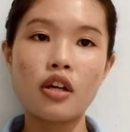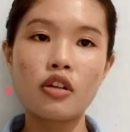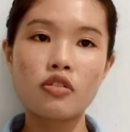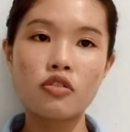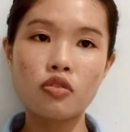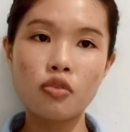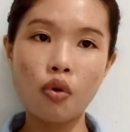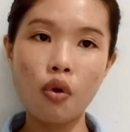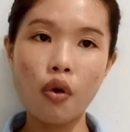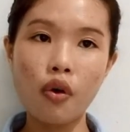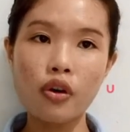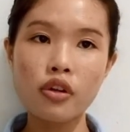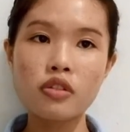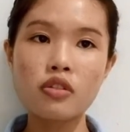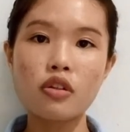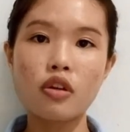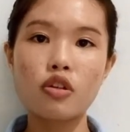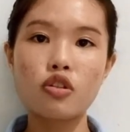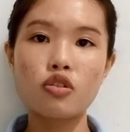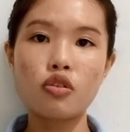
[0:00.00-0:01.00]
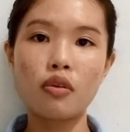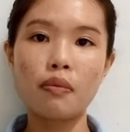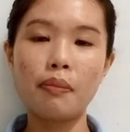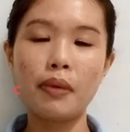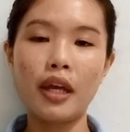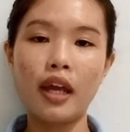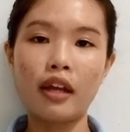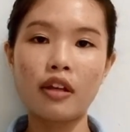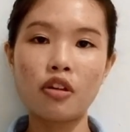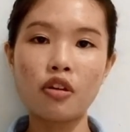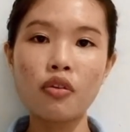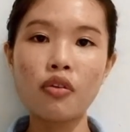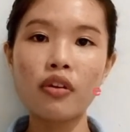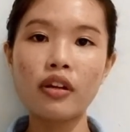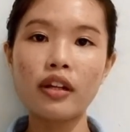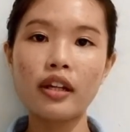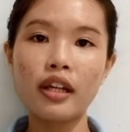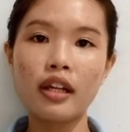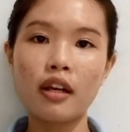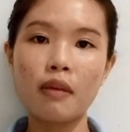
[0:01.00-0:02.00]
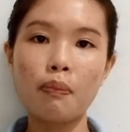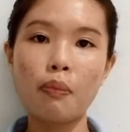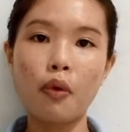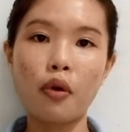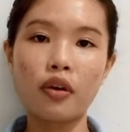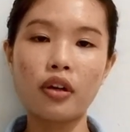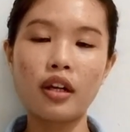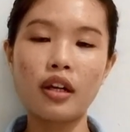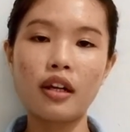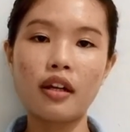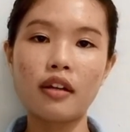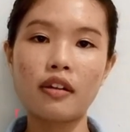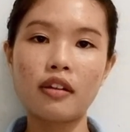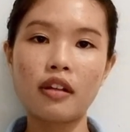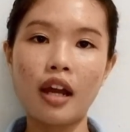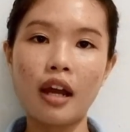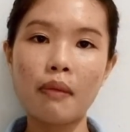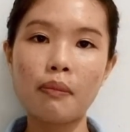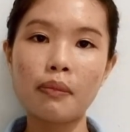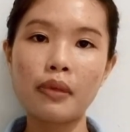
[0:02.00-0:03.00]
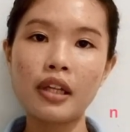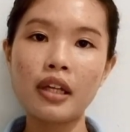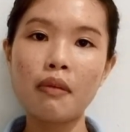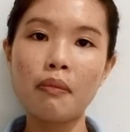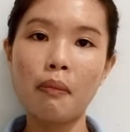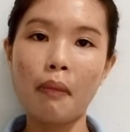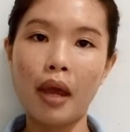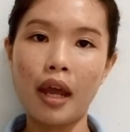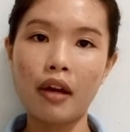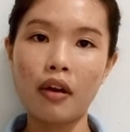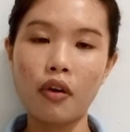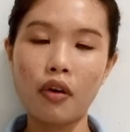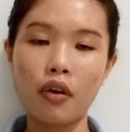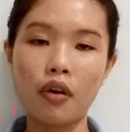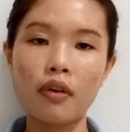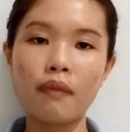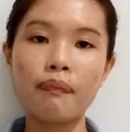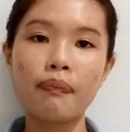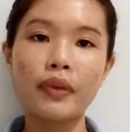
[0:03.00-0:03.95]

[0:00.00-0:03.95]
scores should be accurately reported in a timely manner,